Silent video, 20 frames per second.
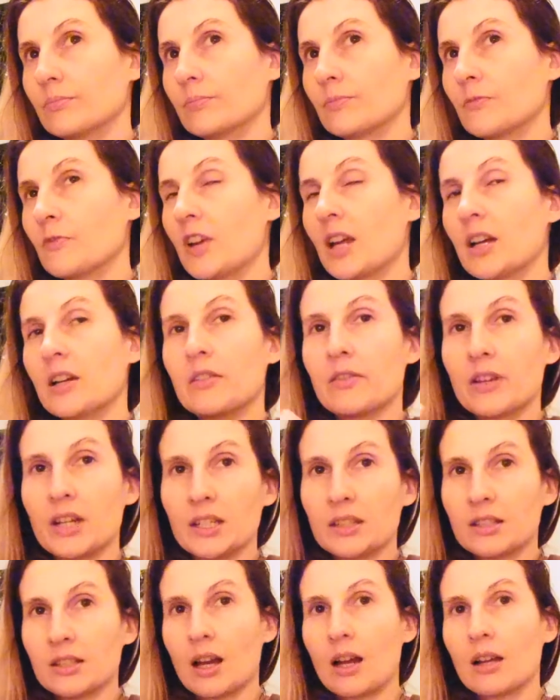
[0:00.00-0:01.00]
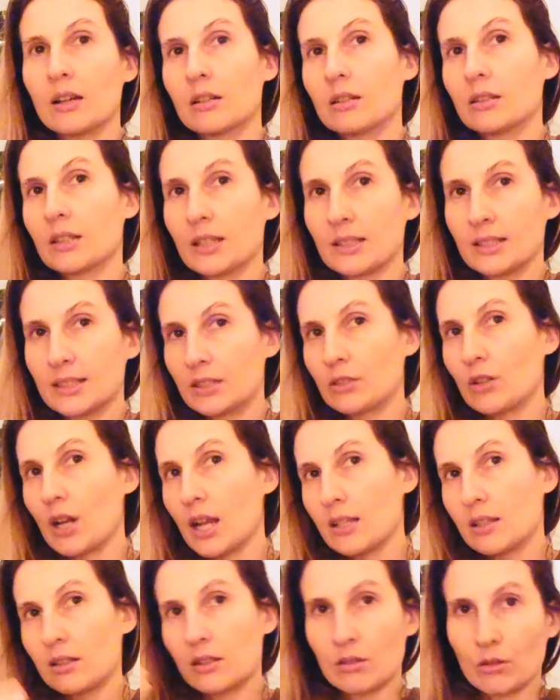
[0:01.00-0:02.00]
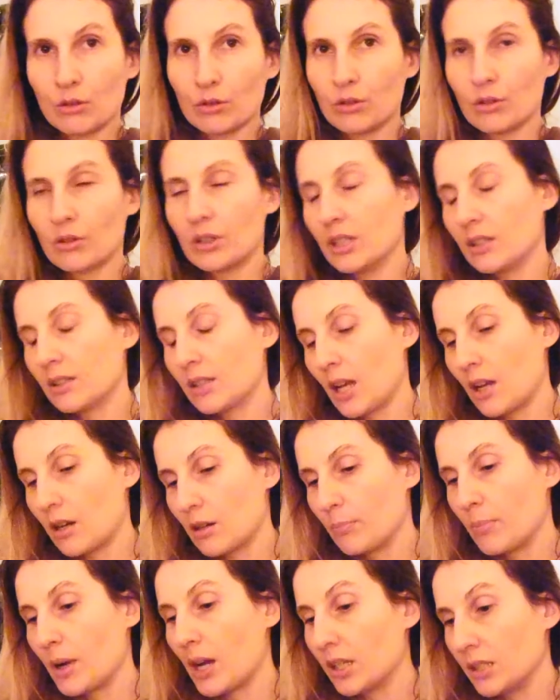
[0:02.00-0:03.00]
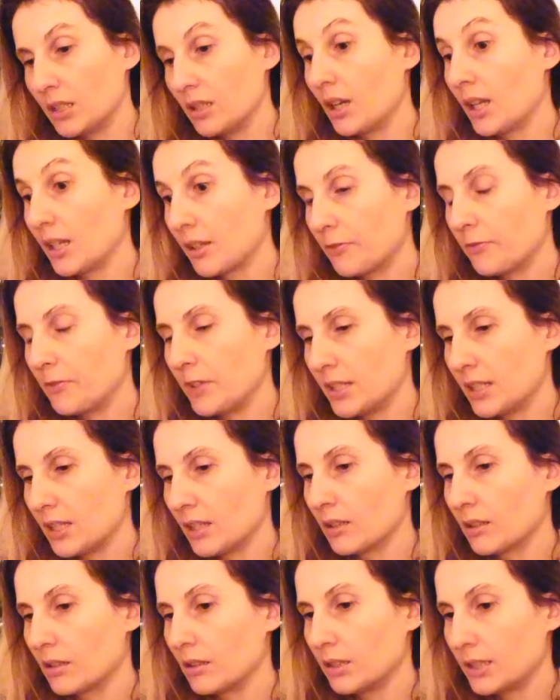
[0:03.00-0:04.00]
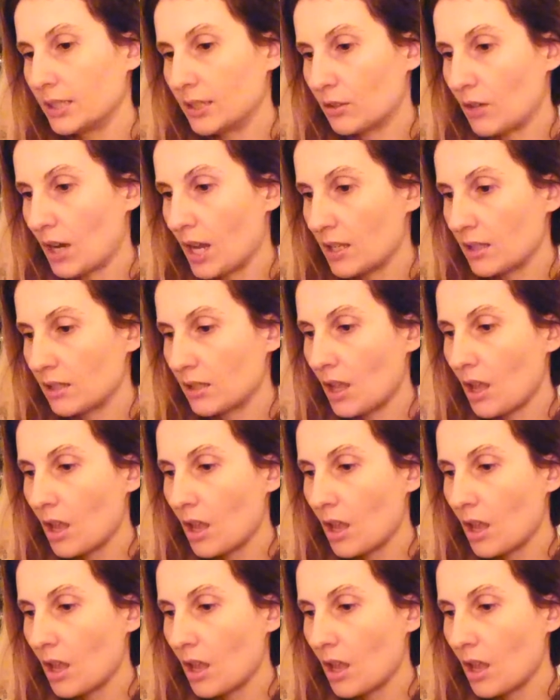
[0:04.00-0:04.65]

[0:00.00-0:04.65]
very, very tired and stressed on your entire body, like physically stressed.